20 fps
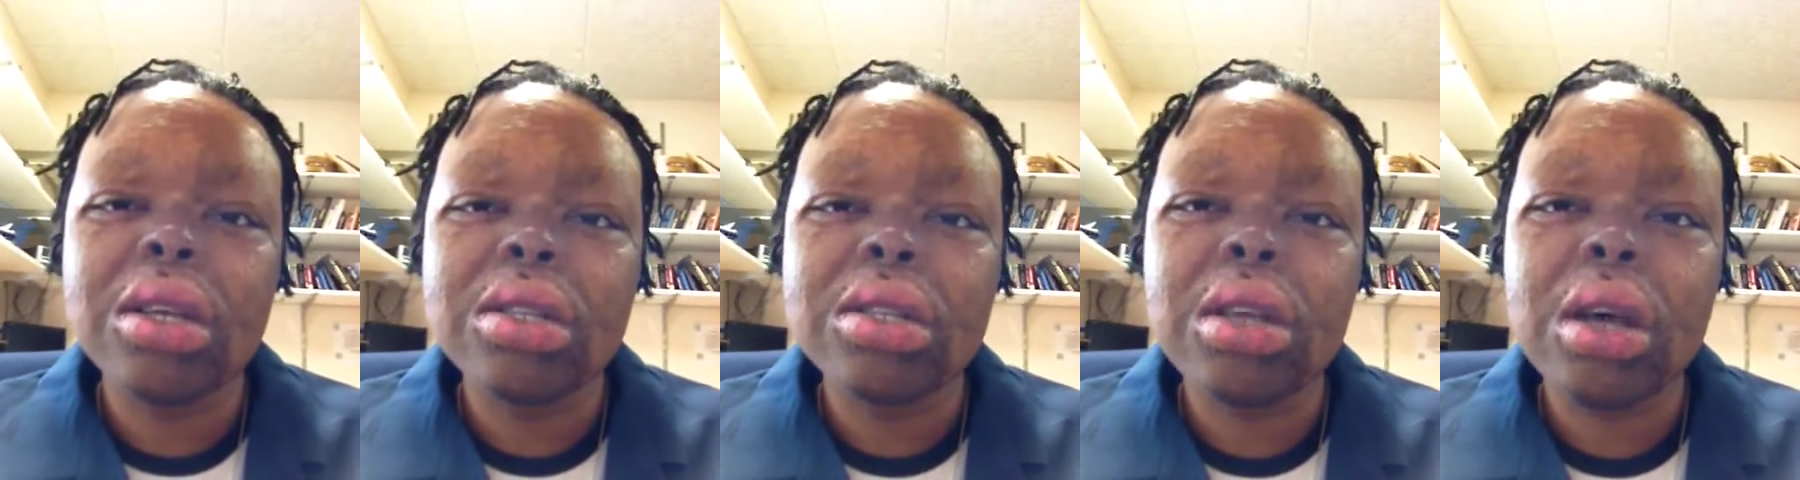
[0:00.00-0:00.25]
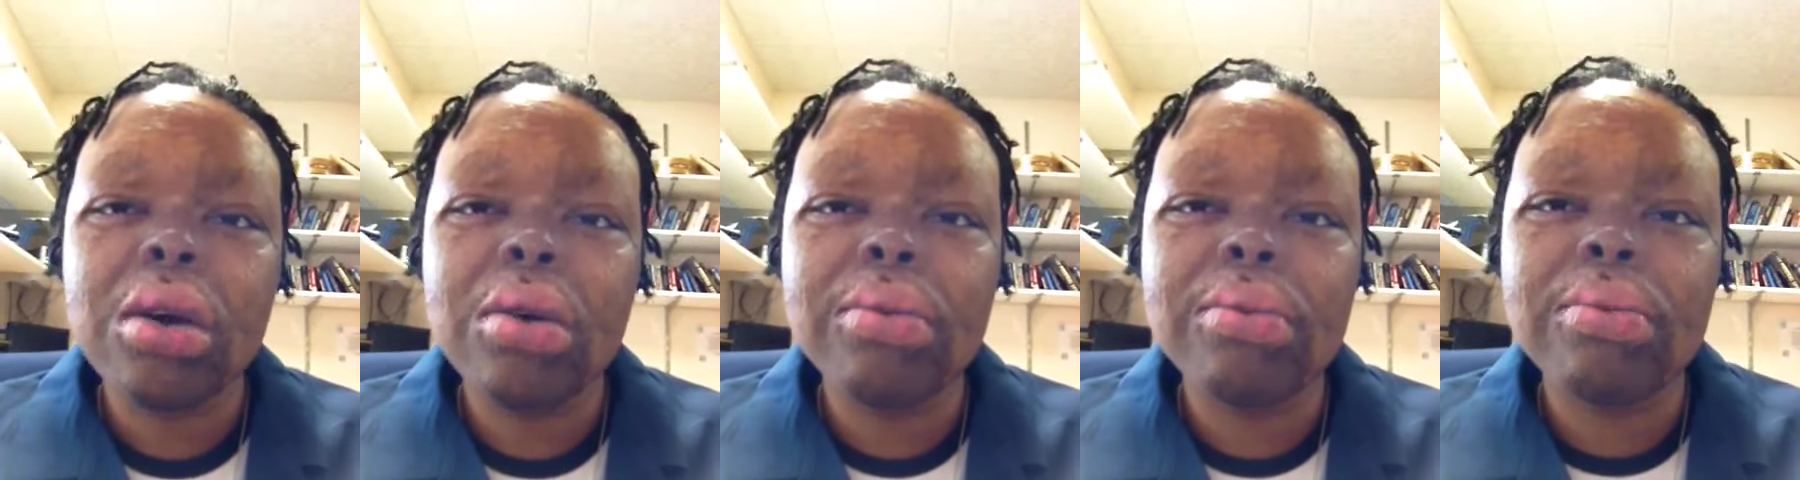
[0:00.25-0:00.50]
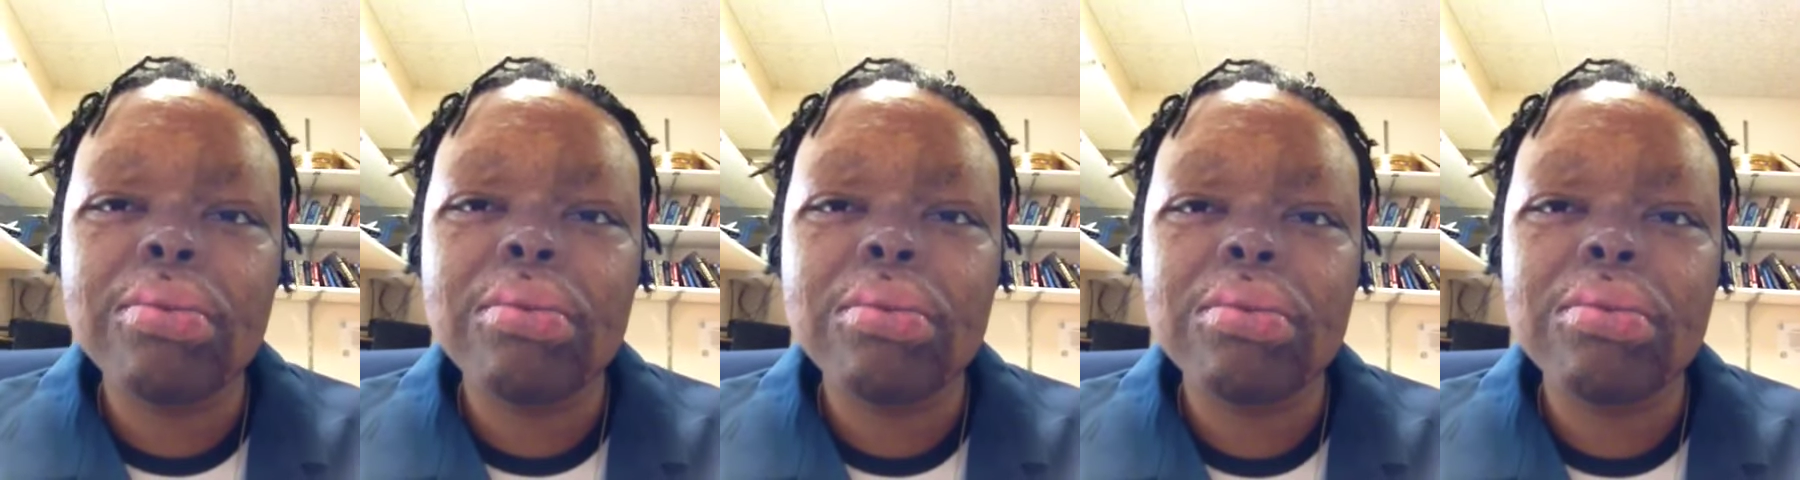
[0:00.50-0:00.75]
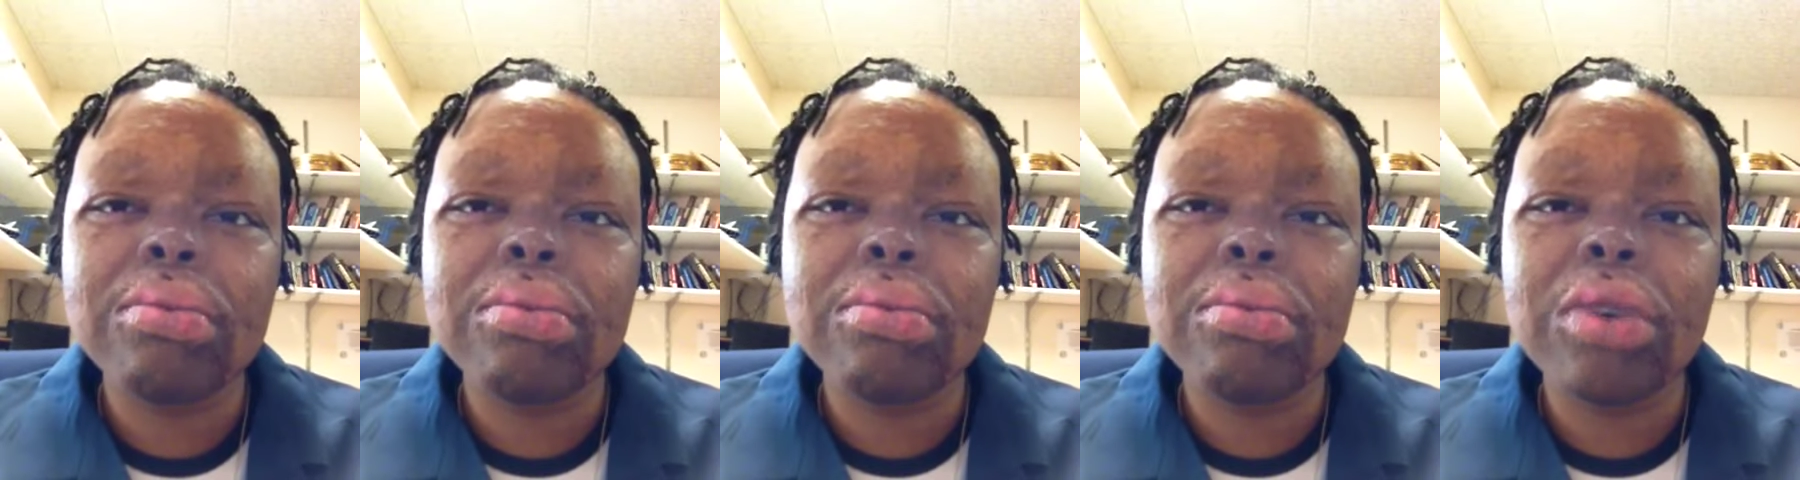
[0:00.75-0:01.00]
So
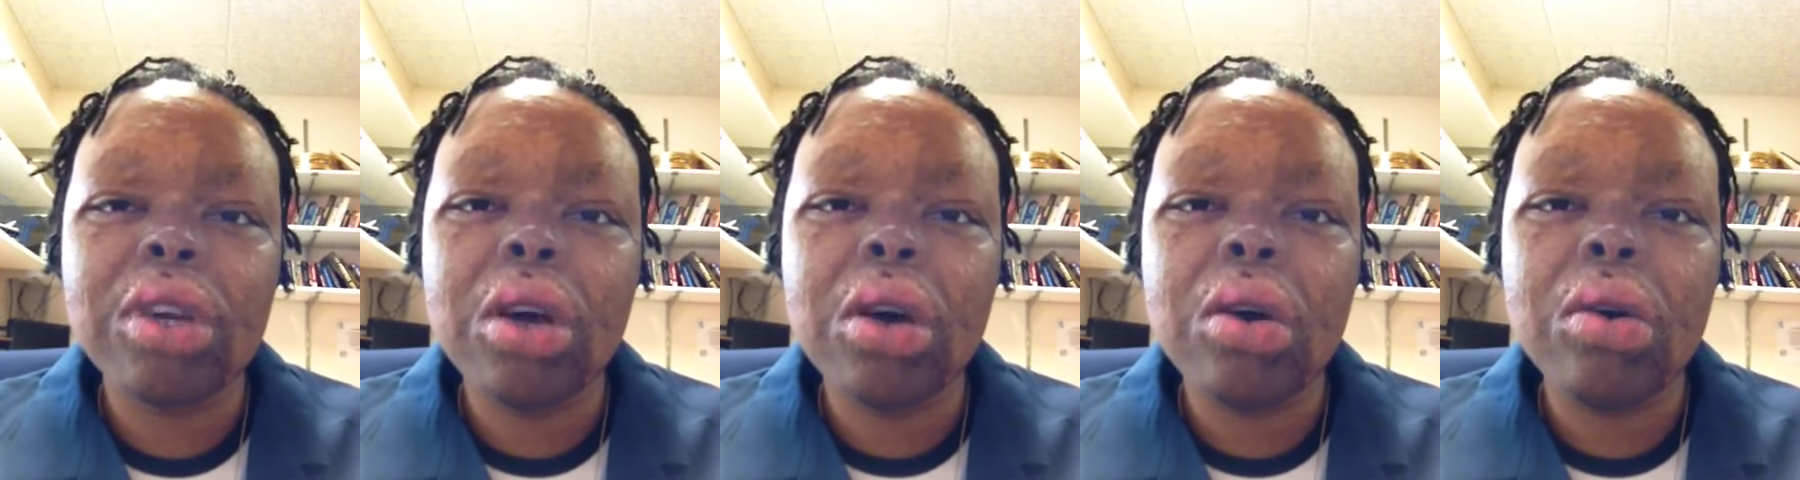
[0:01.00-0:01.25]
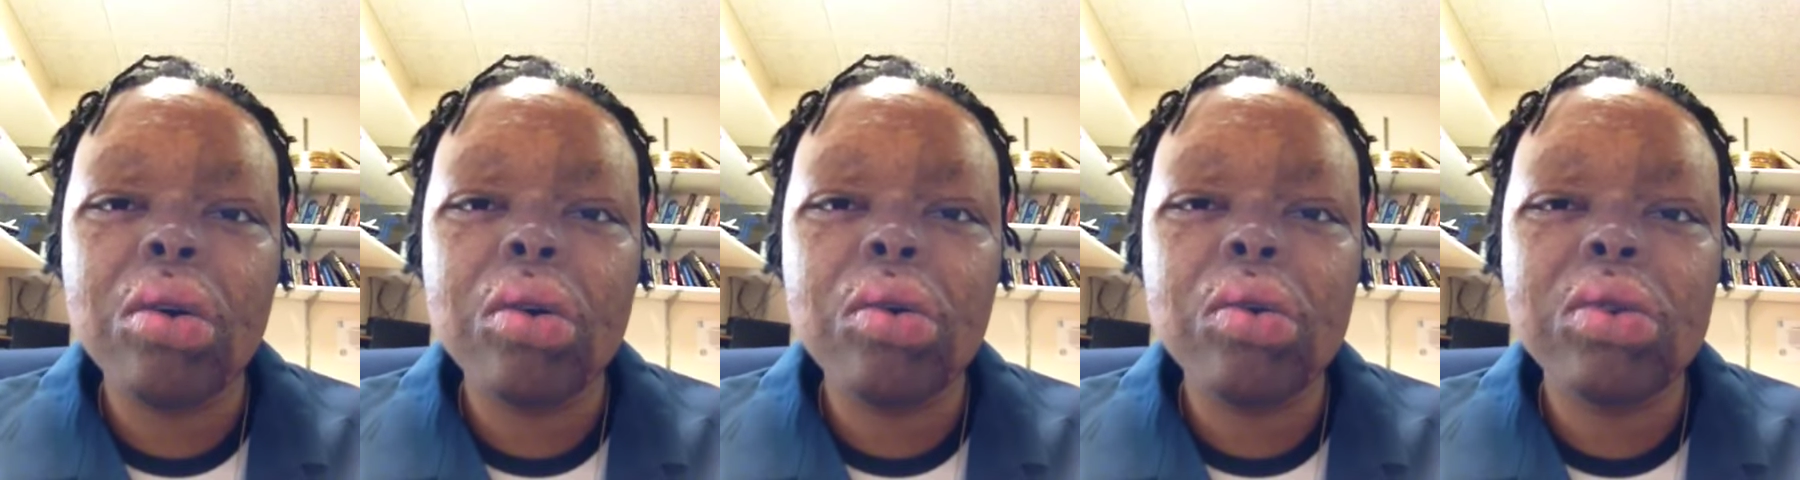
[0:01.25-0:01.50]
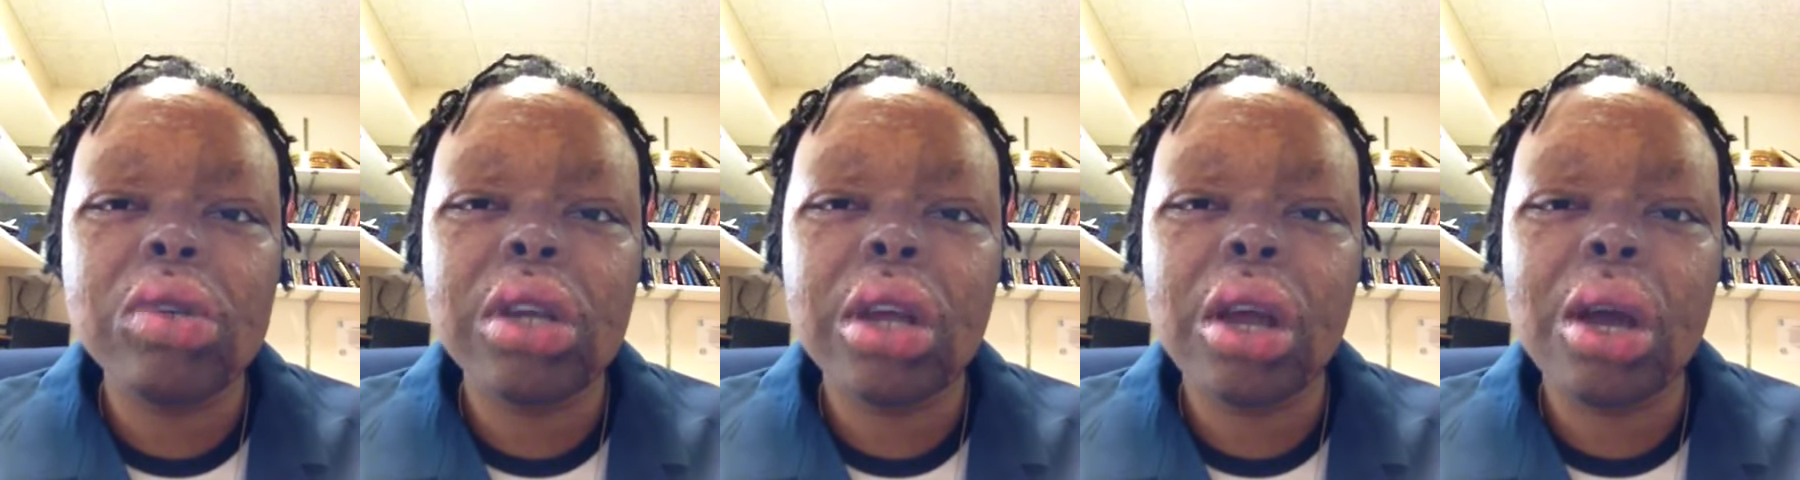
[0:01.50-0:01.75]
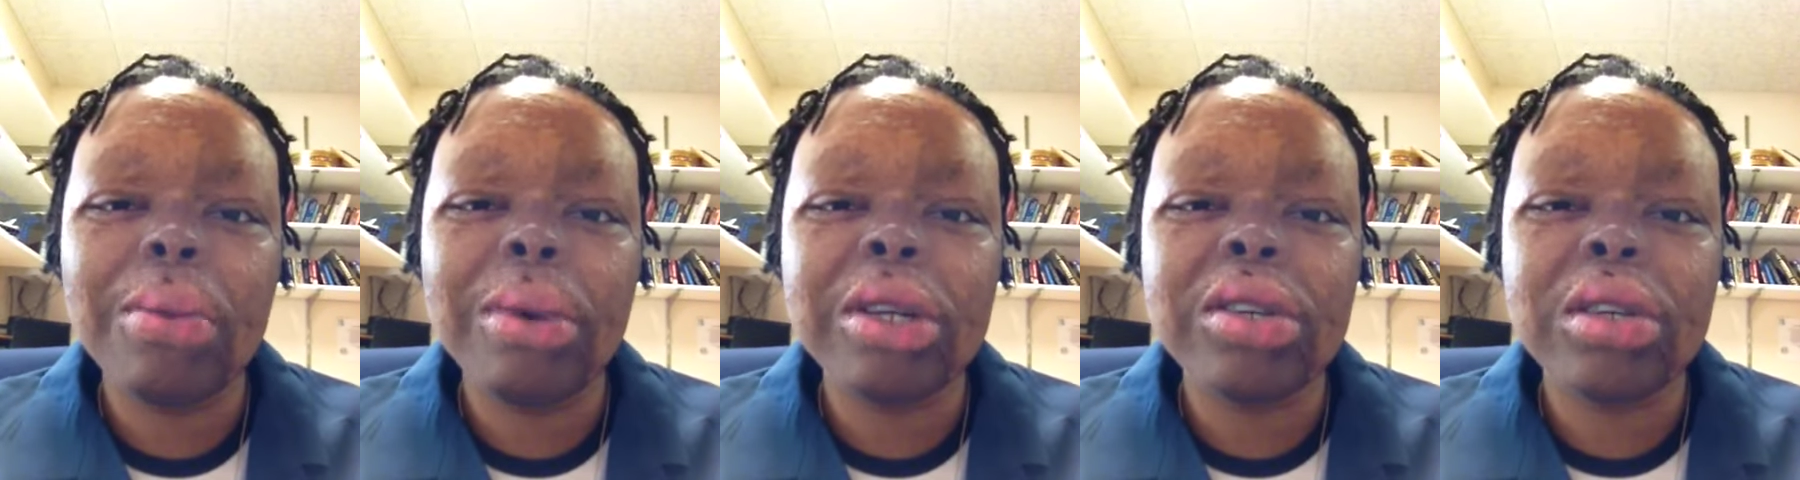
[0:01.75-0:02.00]
go
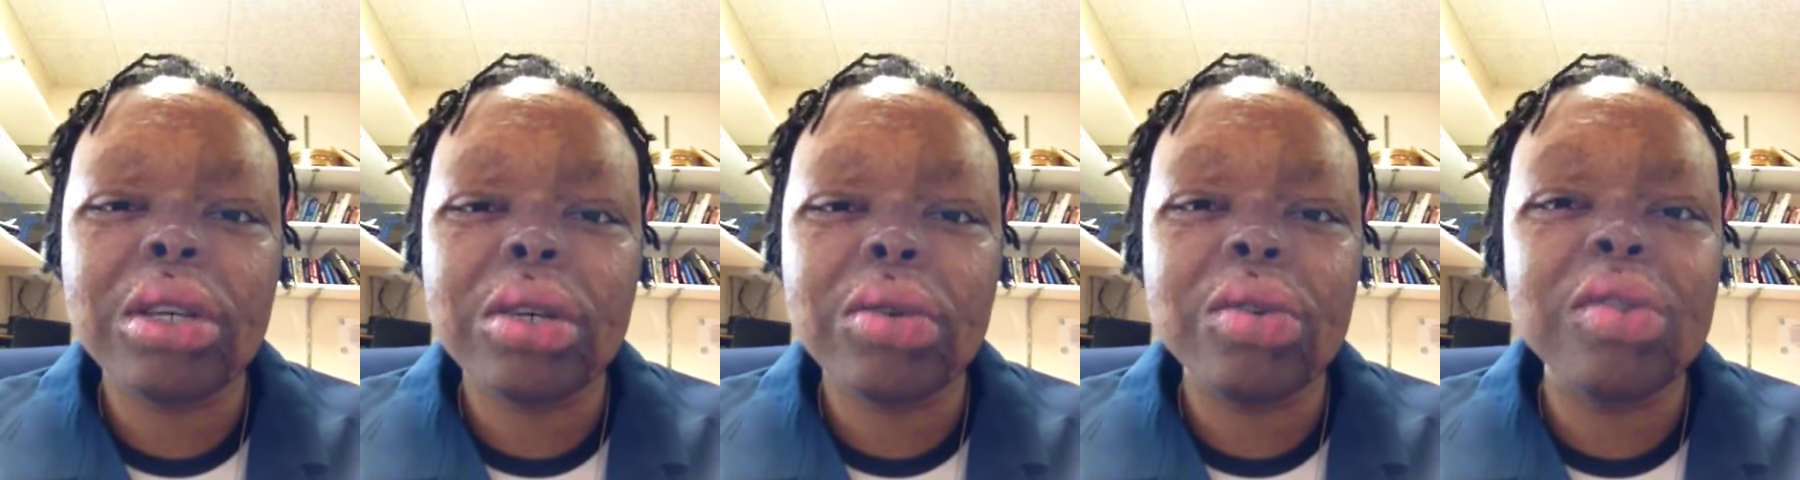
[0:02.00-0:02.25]
check out my channel.